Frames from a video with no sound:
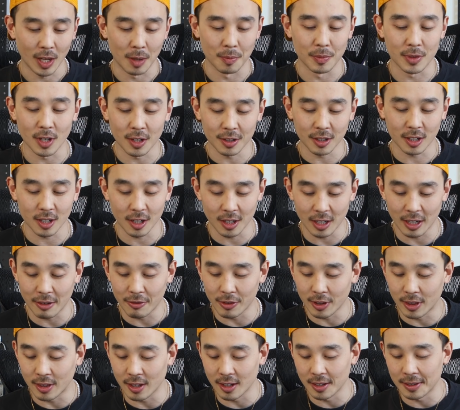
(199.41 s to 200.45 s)
so I'm done cutting
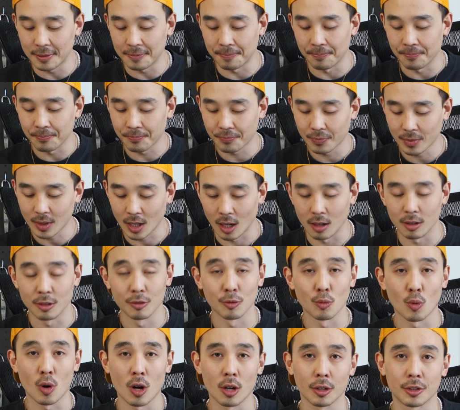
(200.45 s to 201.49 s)
everything. I'm going to
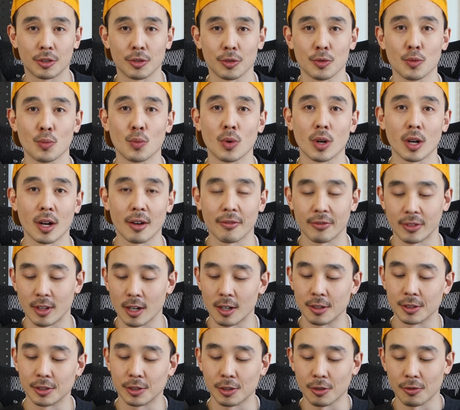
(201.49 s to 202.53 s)
walk through what I've
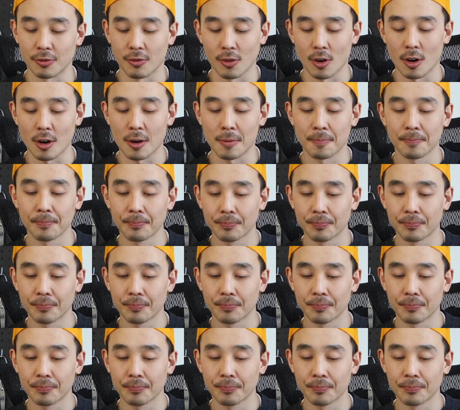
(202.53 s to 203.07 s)
done so far.